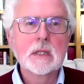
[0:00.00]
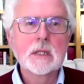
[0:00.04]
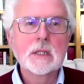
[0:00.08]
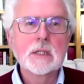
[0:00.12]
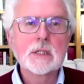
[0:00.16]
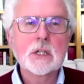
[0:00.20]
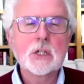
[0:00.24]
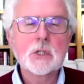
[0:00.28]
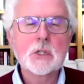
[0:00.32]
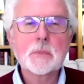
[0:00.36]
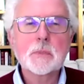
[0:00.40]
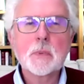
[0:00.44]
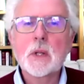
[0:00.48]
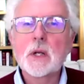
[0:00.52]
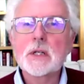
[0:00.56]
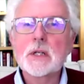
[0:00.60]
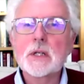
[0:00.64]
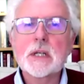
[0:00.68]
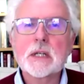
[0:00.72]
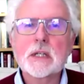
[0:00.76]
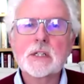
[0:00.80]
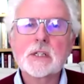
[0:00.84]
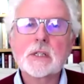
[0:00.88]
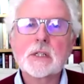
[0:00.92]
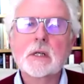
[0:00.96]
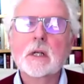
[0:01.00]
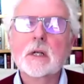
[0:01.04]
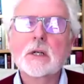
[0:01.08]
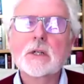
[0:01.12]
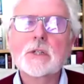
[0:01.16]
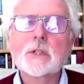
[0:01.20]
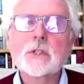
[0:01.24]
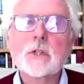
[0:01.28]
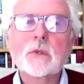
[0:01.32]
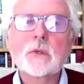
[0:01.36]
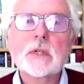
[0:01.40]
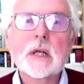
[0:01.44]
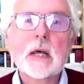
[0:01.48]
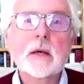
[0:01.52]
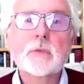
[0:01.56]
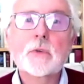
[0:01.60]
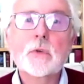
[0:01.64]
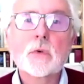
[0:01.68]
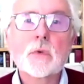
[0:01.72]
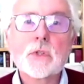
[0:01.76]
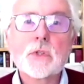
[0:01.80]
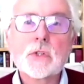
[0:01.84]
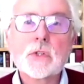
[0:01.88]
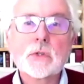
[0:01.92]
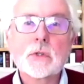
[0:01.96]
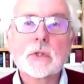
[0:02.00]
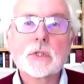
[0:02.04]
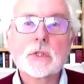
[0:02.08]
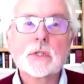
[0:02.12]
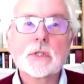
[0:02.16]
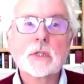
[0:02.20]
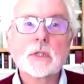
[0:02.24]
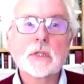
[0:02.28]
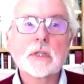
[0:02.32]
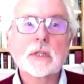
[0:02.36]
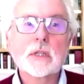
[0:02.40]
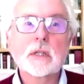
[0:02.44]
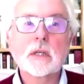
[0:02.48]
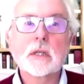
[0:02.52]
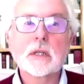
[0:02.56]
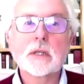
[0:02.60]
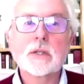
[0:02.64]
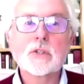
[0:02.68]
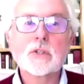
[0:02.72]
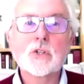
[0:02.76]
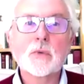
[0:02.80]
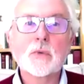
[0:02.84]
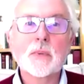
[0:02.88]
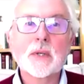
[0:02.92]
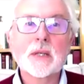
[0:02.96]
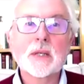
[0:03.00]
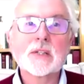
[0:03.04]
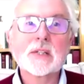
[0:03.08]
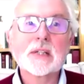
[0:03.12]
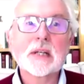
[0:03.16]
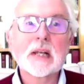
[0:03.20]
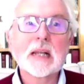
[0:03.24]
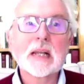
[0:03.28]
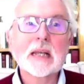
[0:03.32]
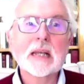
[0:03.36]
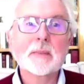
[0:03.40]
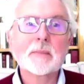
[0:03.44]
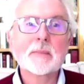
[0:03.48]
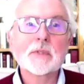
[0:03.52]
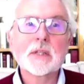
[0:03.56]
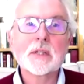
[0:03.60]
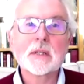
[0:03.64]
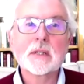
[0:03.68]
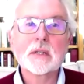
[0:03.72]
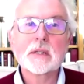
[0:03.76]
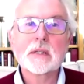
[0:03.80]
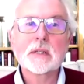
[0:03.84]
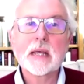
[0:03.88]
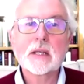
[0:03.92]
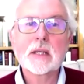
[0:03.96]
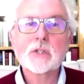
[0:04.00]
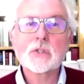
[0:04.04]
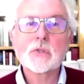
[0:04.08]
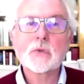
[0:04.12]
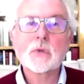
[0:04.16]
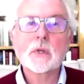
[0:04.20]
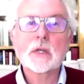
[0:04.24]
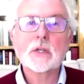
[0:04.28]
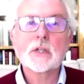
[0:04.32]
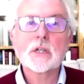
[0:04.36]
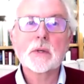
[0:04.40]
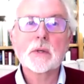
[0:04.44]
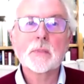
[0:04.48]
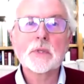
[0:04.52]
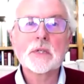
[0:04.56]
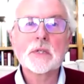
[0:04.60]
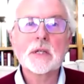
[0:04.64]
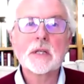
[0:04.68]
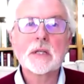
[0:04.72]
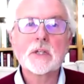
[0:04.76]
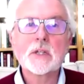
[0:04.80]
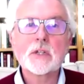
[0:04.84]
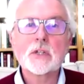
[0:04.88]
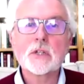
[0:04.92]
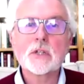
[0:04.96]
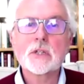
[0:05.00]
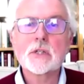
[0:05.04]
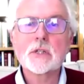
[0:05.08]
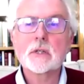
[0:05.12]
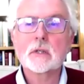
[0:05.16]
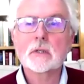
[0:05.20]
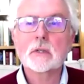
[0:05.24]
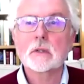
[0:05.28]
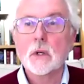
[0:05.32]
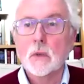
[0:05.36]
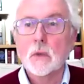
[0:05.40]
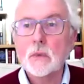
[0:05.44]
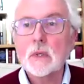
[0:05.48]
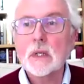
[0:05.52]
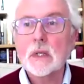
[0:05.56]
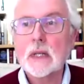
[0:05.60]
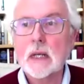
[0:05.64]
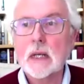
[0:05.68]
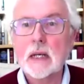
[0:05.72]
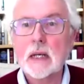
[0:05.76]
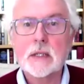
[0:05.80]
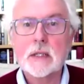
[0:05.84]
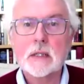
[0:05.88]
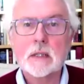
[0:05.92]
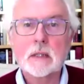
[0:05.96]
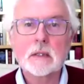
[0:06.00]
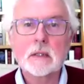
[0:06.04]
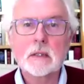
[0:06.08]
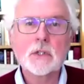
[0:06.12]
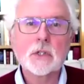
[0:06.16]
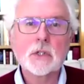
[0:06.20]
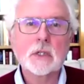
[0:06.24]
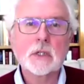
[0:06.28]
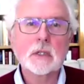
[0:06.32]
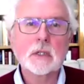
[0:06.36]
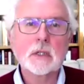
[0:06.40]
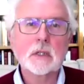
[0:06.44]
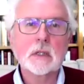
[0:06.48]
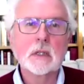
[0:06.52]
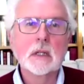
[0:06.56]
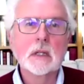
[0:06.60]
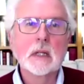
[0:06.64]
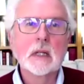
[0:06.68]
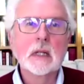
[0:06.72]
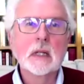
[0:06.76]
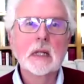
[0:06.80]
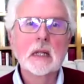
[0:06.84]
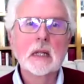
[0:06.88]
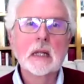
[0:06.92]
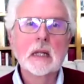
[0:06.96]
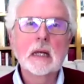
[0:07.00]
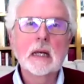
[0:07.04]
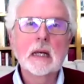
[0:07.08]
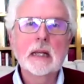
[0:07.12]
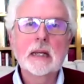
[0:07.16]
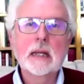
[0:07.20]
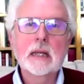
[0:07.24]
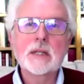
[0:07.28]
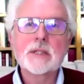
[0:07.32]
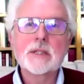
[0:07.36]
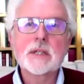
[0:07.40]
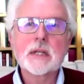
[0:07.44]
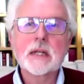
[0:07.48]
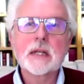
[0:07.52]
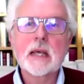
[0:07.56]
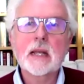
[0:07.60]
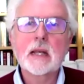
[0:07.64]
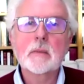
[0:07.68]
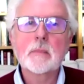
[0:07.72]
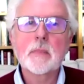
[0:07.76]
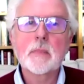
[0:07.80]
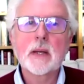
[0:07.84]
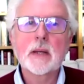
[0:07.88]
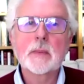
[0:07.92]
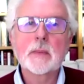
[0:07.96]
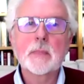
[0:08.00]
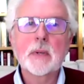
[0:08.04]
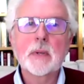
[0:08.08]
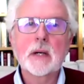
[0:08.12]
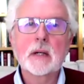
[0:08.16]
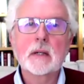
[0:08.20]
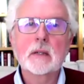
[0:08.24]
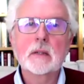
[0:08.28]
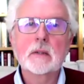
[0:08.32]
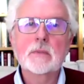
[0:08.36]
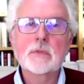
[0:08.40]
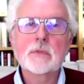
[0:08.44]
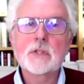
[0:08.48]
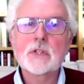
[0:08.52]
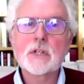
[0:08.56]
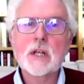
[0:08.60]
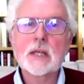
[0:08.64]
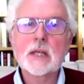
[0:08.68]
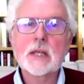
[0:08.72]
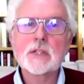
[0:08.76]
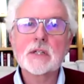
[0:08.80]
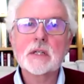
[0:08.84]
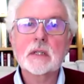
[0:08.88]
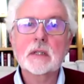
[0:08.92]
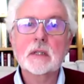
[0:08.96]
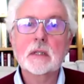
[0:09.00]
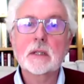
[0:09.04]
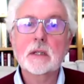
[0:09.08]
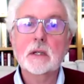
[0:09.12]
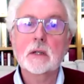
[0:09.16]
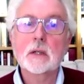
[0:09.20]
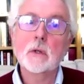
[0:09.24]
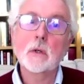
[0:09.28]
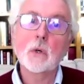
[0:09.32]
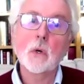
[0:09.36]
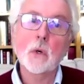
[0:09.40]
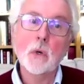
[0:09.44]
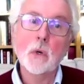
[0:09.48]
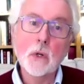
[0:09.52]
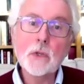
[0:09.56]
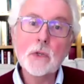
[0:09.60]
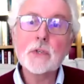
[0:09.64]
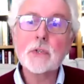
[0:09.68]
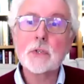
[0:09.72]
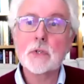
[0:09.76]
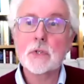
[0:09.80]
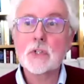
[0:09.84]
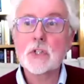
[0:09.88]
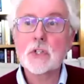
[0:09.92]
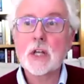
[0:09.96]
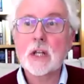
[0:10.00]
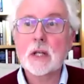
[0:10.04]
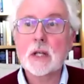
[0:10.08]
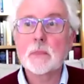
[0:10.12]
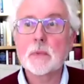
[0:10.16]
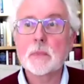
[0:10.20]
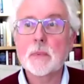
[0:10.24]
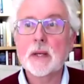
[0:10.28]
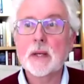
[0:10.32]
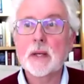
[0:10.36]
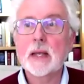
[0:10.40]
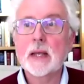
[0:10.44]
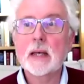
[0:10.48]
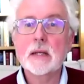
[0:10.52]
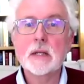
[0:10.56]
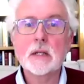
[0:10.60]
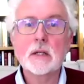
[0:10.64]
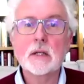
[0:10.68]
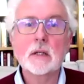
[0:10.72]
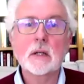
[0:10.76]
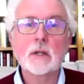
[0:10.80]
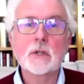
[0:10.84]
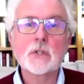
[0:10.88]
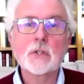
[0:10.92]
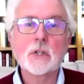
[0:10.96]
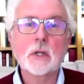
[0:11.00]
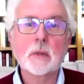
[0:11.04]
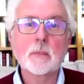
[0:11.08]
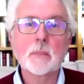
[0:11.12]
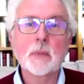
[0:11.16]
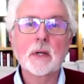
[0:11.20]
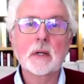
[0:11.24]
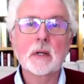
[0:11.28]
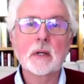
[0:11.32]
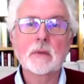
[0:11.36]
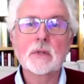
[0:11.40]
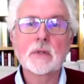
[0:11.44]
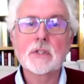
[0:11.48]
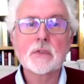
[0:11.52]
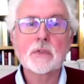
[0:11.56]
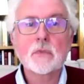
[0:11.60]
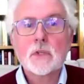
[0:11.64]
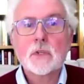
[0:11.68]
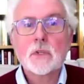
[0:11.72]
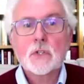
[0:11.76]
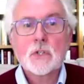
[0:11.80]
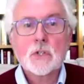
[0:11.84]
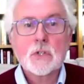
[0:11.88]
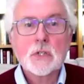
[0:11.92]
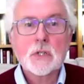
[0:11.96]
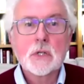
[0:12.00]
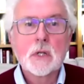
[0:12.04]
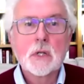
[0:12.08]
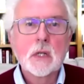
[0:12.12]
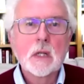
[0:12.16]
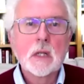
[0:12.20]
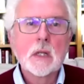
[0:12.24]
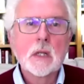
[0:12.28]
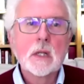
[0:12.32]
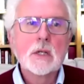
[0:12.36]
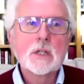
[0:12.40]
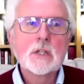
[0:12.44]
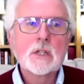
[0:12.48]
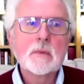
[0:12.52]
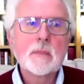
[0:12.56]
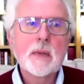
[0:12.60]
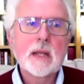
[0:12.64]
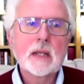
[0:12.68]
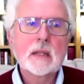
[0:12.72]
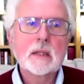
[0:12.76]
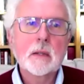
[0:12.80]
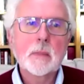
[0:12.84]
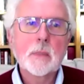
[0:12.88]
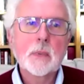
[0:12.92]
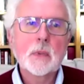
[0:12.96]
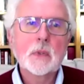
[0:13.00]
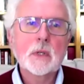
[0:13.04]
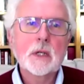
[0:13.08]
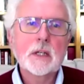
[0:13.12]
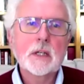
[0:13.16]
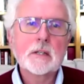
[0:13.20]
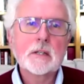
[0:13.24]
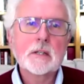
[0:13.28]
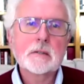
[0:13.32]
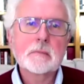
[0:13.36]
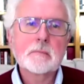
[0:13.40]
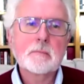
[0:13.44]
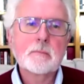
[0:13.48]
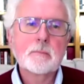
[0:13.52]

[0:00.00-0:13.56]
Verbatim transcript: Such politics scholars don't have to resort to the dubious claims that textual interpretations are only ideological and instigated by power, suggesting that they're also shaped by ideology and power is sufficient to make their point.